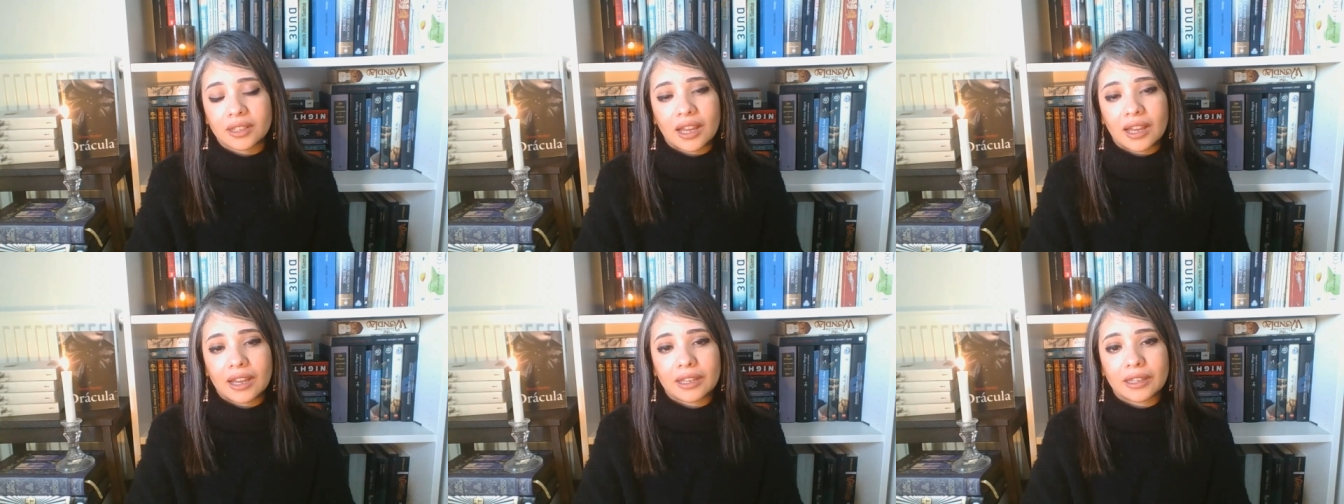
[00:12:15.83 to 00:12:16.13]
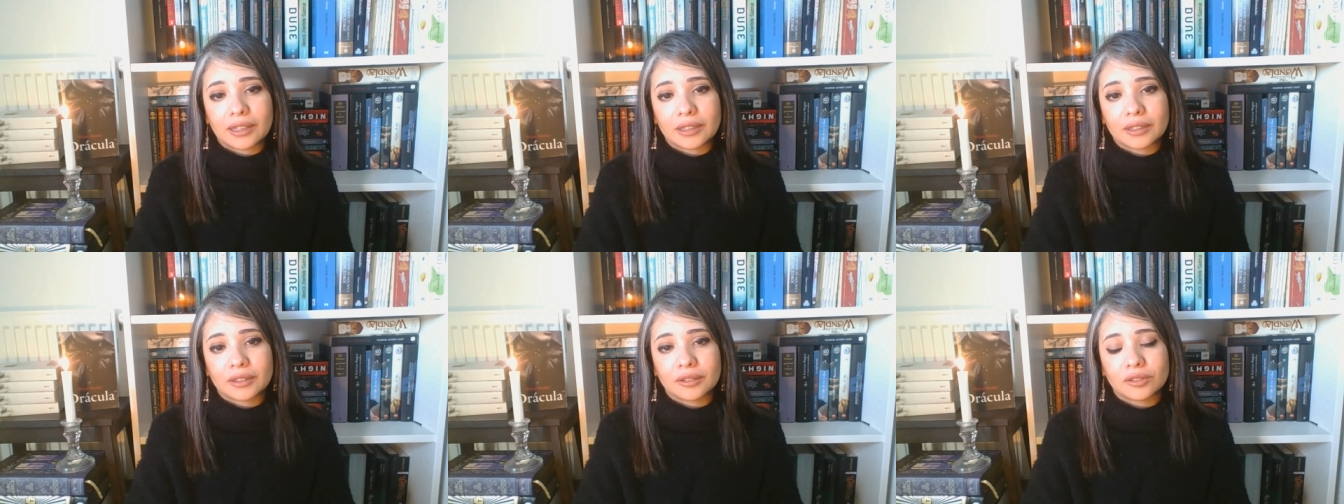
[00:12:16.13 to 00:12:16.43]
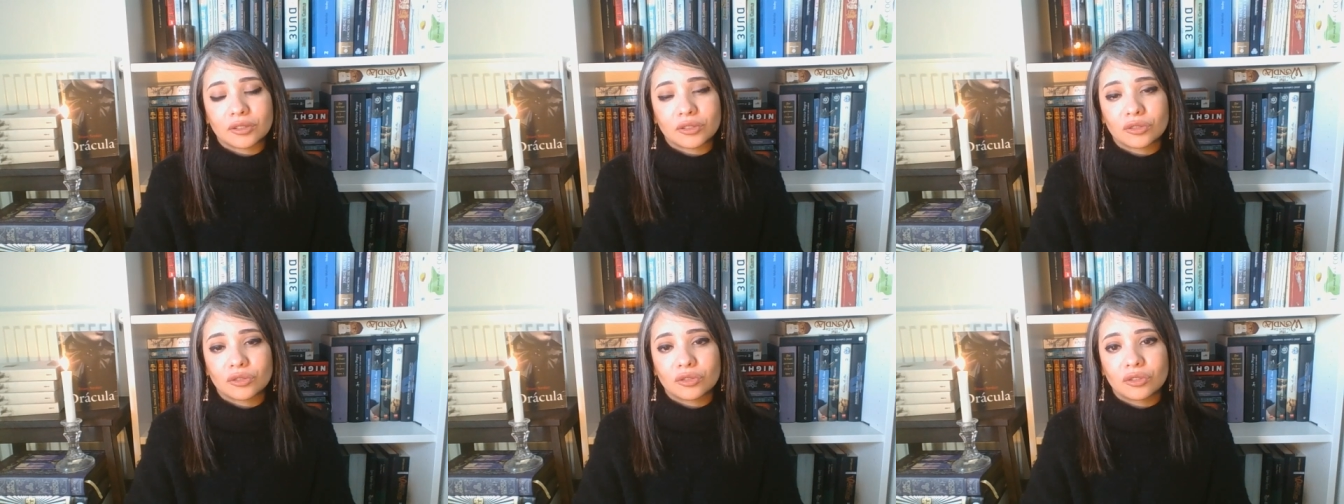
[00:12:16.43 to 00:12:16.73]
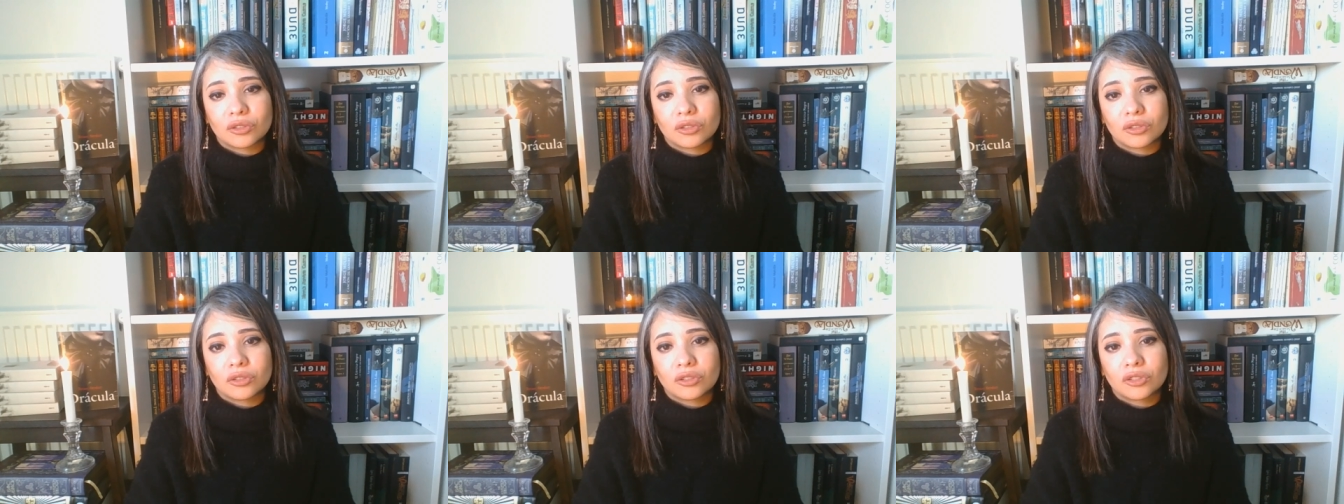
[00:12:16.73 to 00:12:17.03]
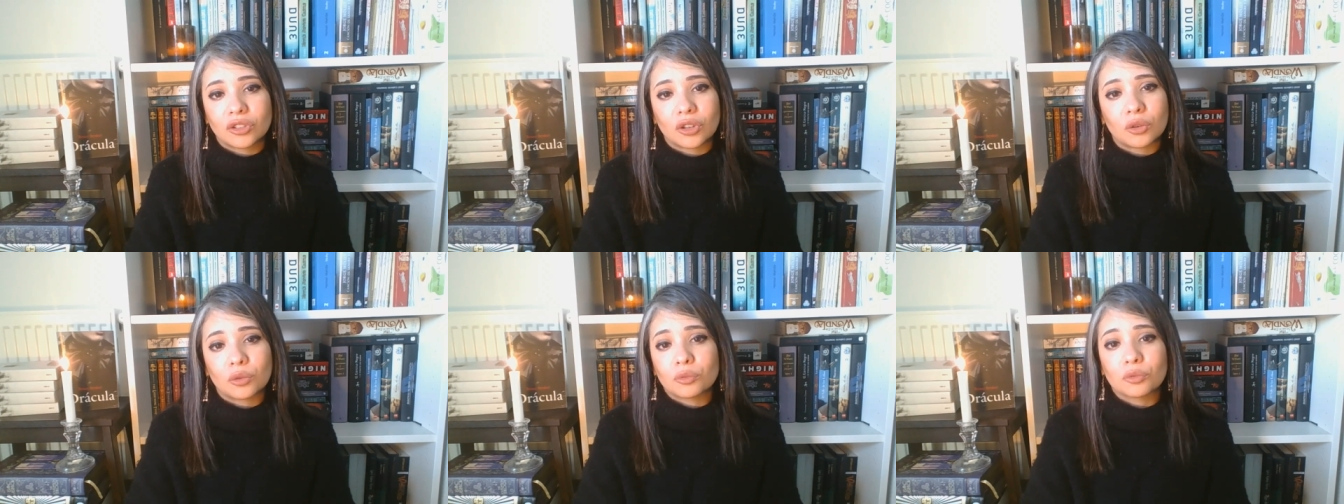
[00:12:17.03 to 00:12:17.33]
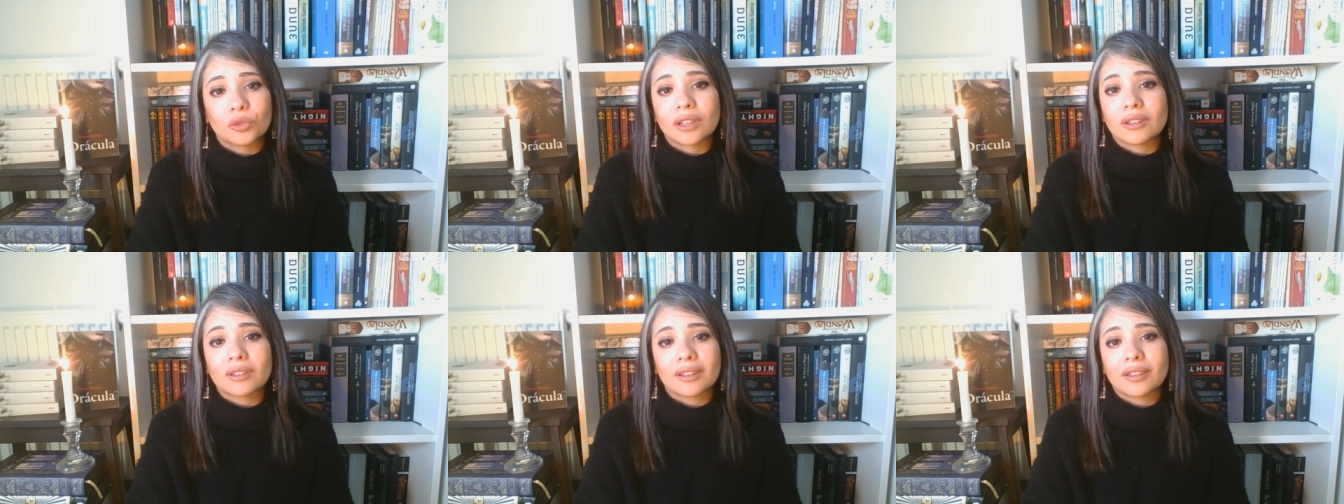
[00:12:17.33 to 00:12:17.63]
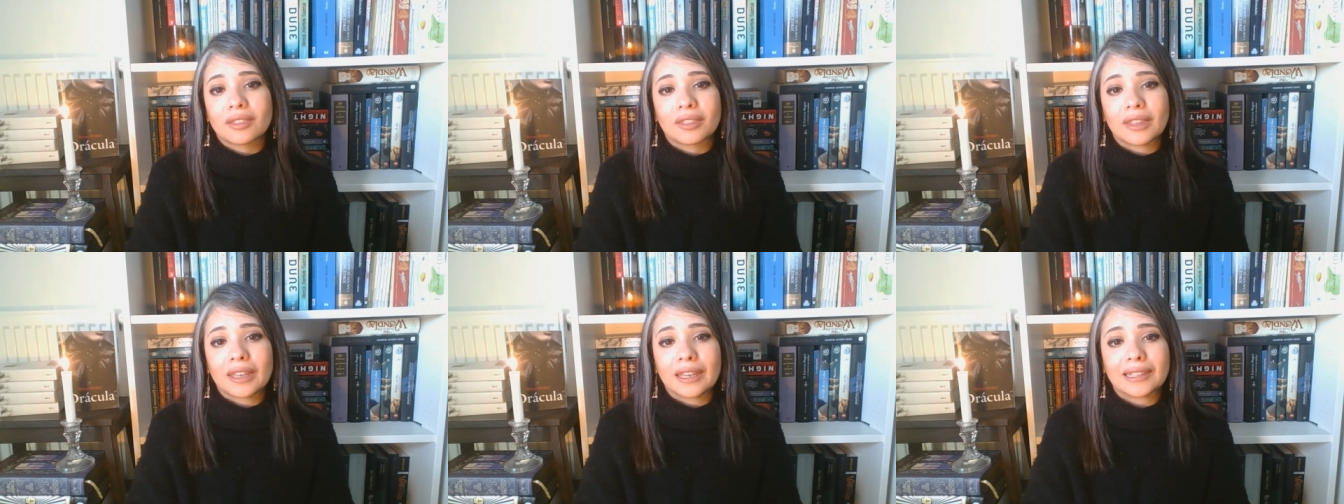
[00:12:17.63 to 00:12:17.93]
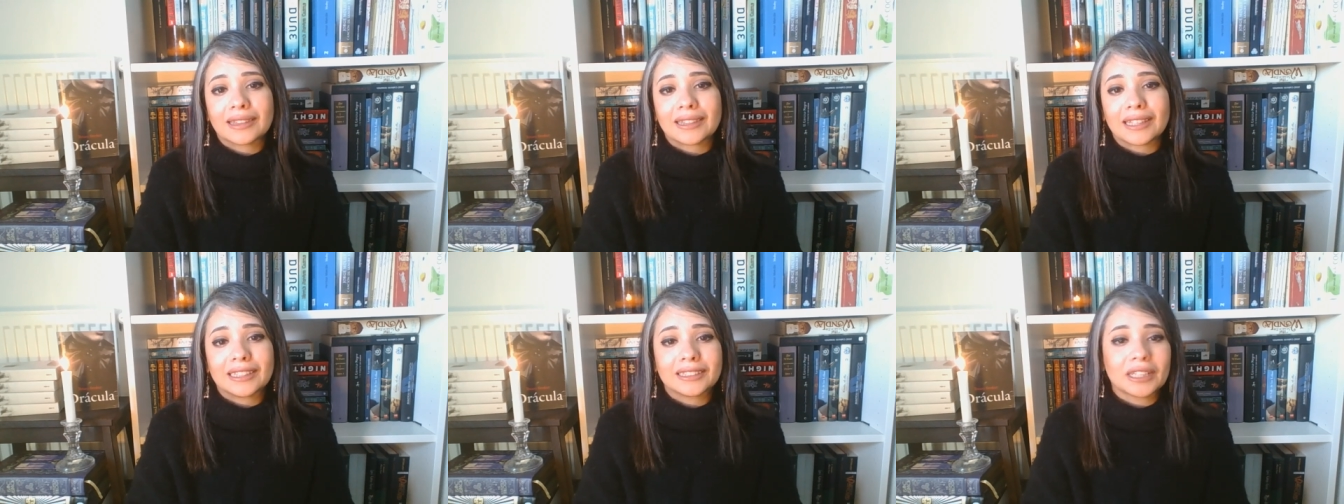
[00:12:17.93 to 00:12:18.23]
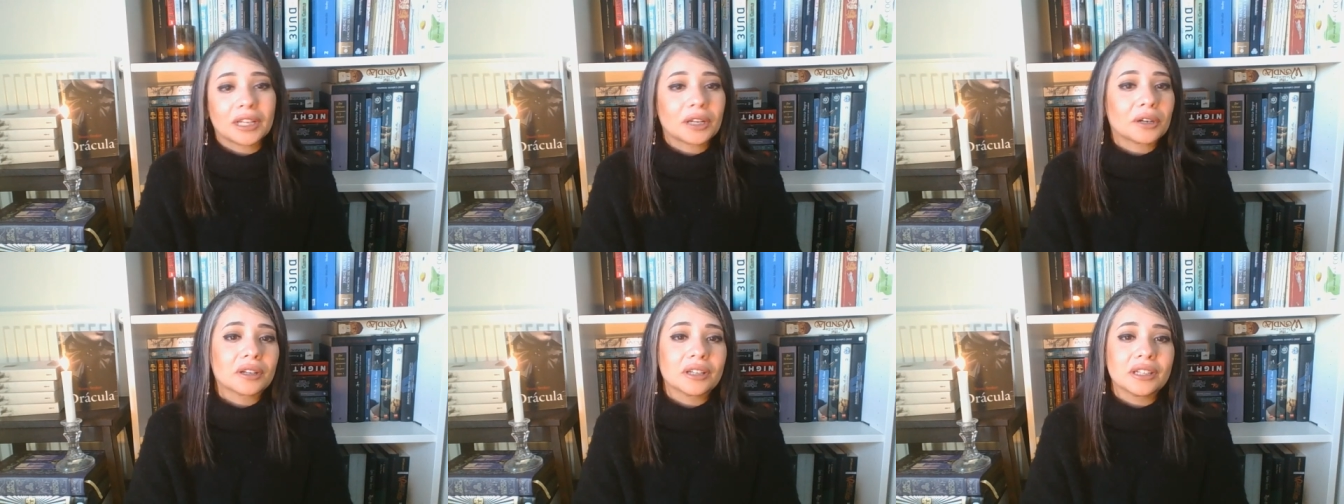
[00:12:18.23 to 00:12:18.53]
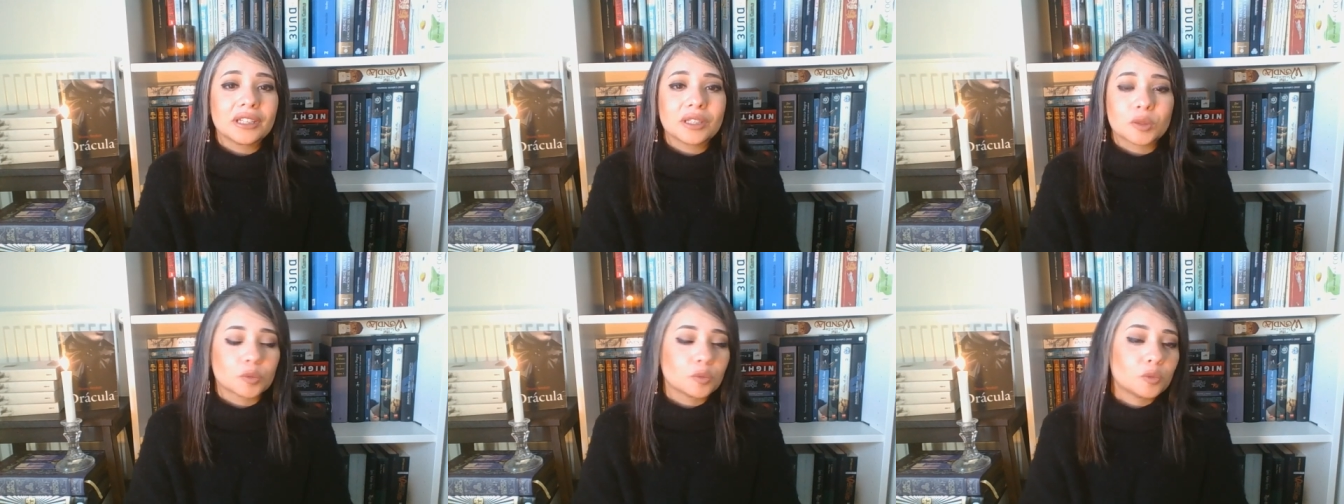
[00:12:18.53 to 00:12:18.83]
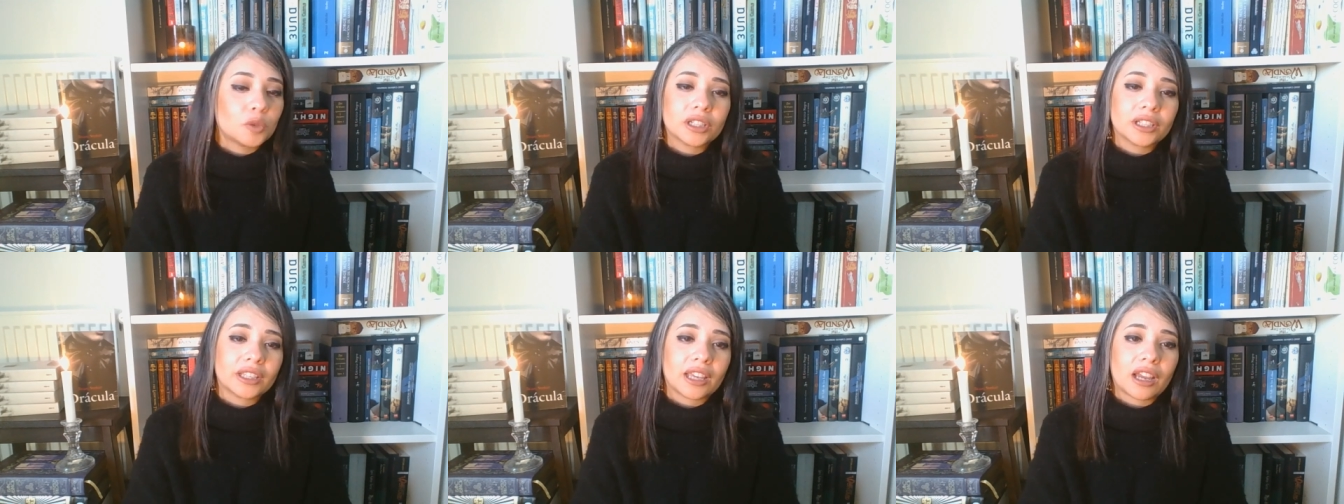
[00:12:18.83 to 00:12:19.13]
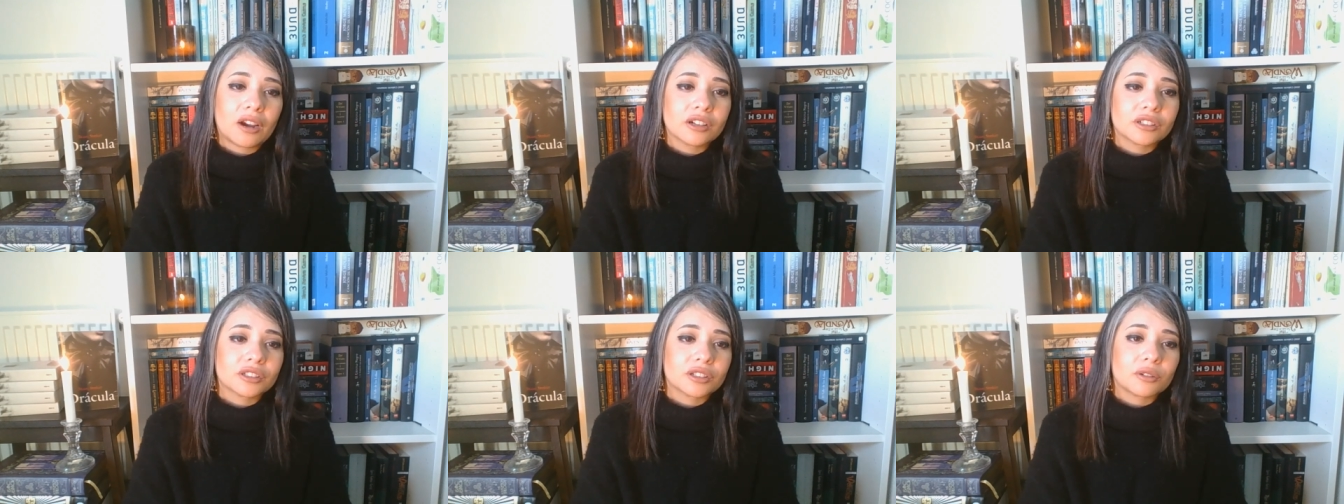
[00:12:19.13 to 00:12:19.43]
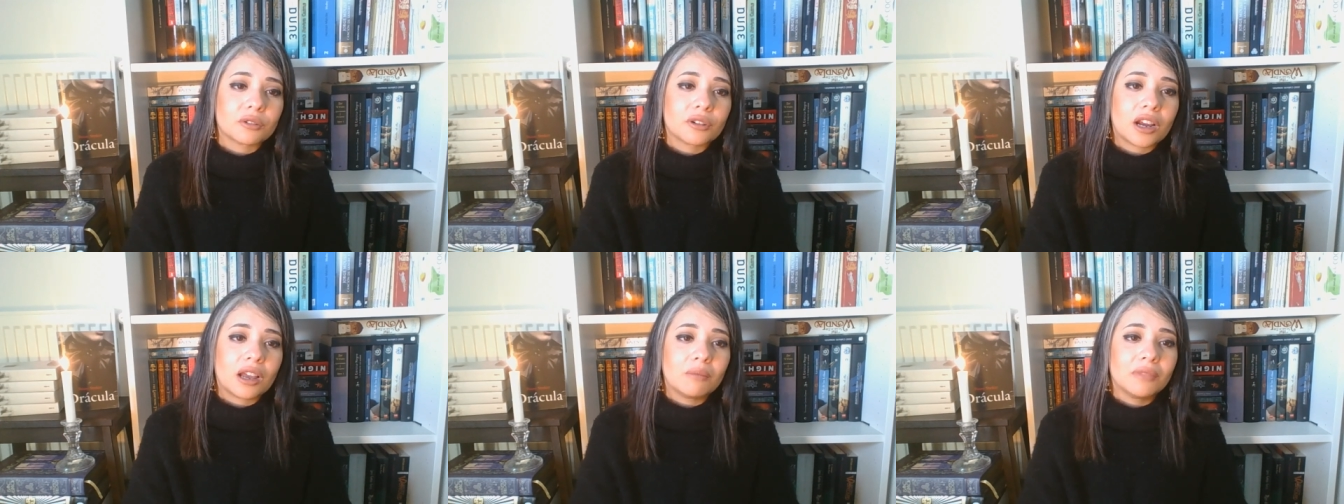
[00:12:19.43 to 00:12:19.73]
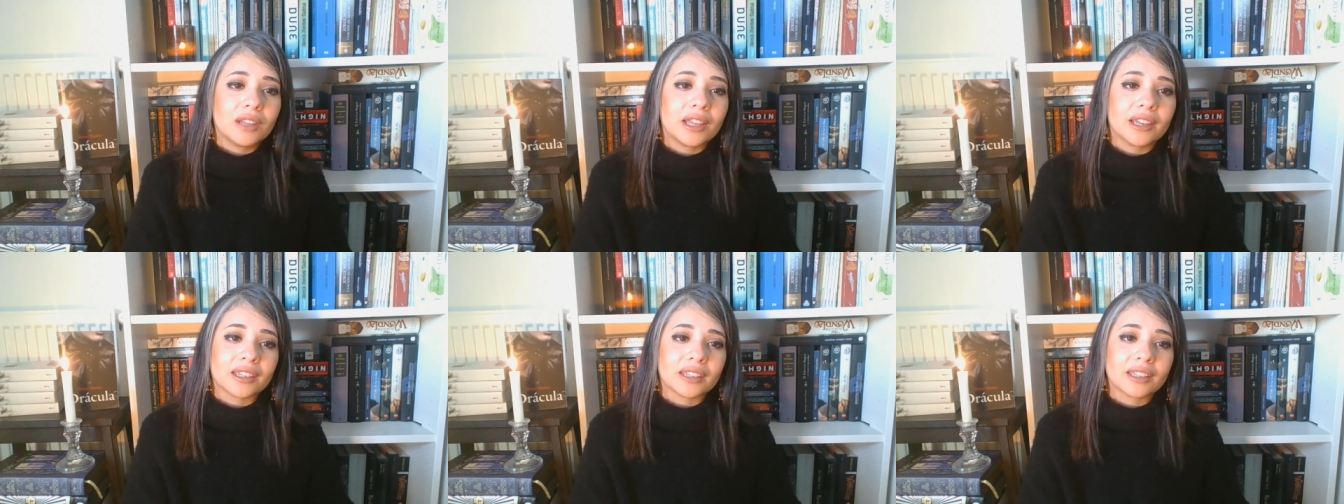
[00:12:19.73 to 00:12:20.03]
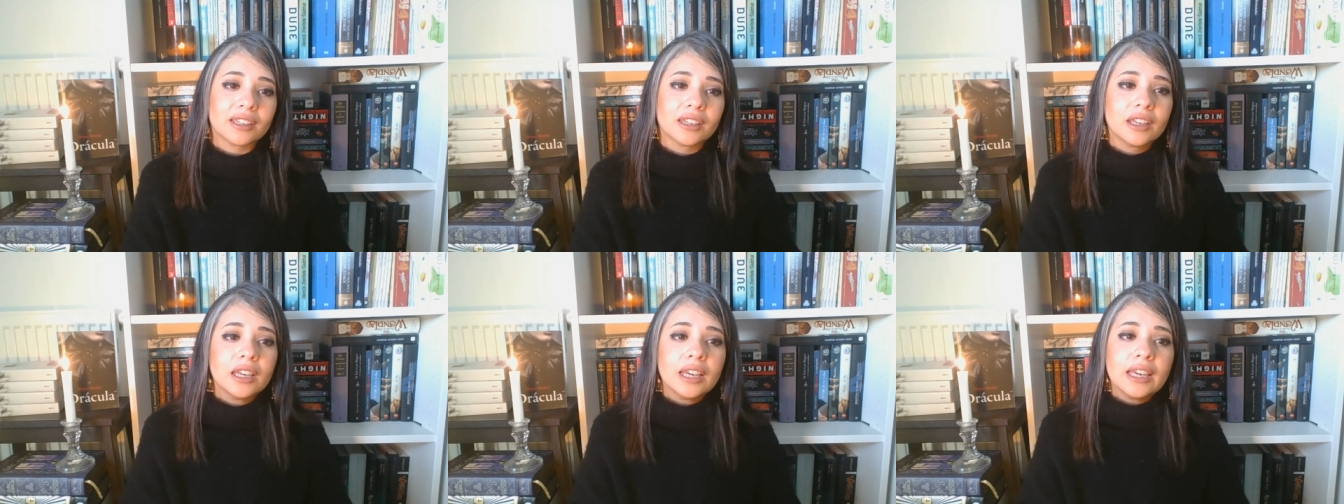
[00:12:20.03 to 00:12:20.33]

I don't really think that there is one character where I'm like,